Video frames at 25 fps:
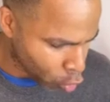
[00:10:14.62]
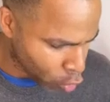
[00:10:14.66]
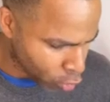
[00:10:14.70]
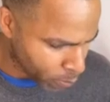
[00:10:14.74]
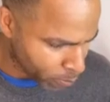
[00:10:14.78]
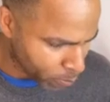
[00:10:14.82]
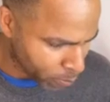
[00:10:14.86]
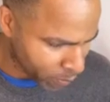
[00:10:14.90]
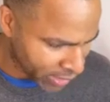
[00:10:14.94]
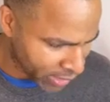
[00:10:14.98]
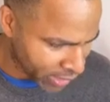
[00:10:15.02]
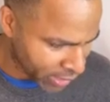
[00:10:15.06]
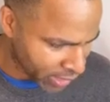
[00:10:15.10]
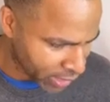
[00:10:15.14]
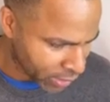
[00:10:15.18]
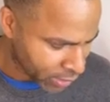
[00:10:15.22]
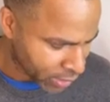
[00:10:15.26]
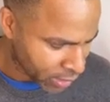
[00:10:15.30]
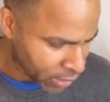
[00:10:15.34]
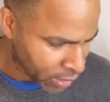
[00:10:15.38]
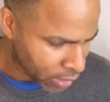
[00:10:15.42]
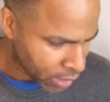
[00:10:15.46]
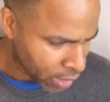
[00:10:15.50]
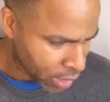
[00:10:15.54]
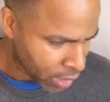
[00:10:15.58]
meaning
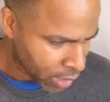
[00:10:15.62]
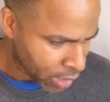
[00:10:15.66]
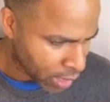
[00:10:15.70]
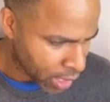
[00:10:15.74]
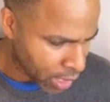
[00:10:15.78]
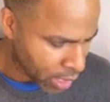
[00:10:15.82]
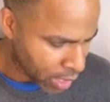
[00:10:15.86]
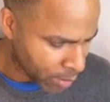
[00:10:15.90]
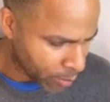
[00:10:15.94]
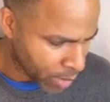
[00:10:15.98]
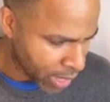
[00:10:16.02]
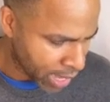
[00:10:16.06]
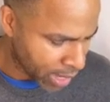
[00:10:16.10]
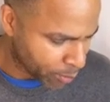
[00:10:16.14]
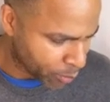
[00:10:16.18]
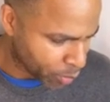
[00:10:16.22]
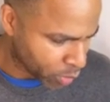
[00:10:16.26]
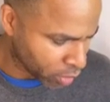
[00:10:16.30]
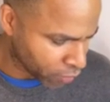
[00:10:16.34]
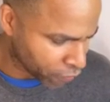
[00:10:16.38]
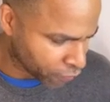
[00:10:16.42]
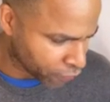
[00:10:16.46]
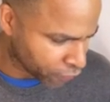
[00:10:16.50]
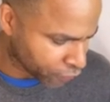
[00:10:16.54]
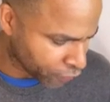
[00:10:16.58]
a, a,
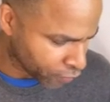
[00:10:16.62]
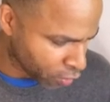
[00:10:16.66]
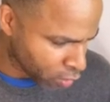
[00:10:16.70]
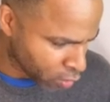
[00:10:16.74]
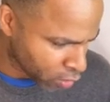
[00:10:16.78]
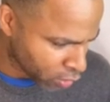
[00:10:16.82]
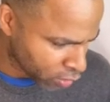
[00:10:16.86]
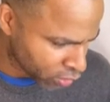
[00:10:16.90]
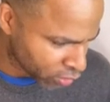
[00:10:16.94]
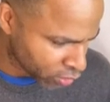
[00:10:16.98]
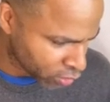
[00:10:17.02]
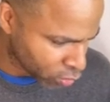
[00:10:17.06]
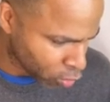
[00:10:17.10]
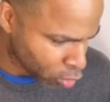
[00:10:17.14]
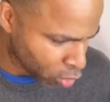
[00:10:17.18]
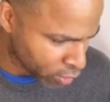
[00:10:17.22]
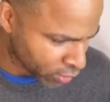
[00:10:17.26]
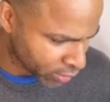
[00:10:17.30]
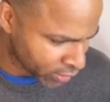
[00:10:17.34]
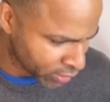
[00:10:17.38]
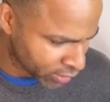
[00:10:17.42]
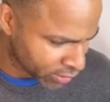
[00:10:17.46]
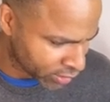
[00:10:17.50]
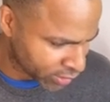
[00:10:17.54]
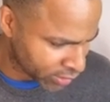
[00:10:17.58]
perverse or
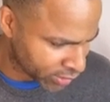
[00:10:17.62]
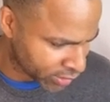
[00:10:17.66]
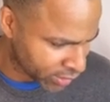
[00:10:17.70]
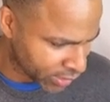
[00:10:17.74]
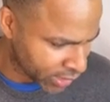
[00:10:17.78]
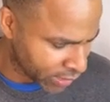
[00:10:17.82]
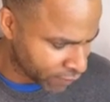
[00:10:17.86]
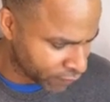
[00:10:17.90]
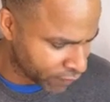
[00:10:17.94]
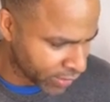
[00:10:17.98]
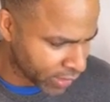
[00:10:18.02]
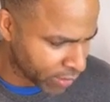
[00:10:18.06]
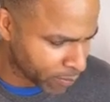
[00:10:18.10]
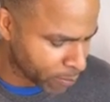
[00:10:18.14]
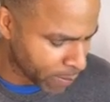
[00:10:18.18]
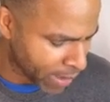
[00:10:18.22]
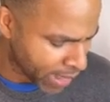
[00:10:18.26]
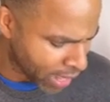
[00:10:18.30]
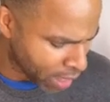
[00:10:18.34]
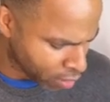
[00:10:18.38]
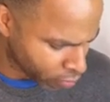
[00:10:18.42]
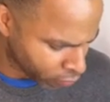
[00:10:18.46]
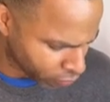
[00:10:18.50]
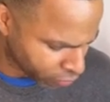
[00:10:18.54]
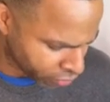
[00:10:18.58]
deceiving
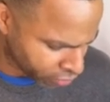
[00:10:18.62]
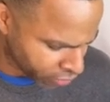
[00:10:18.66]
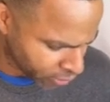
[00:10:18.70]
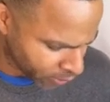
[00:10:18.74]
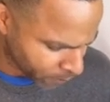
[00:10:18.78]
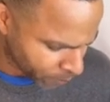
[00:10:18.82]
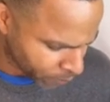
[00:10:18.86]
mouth,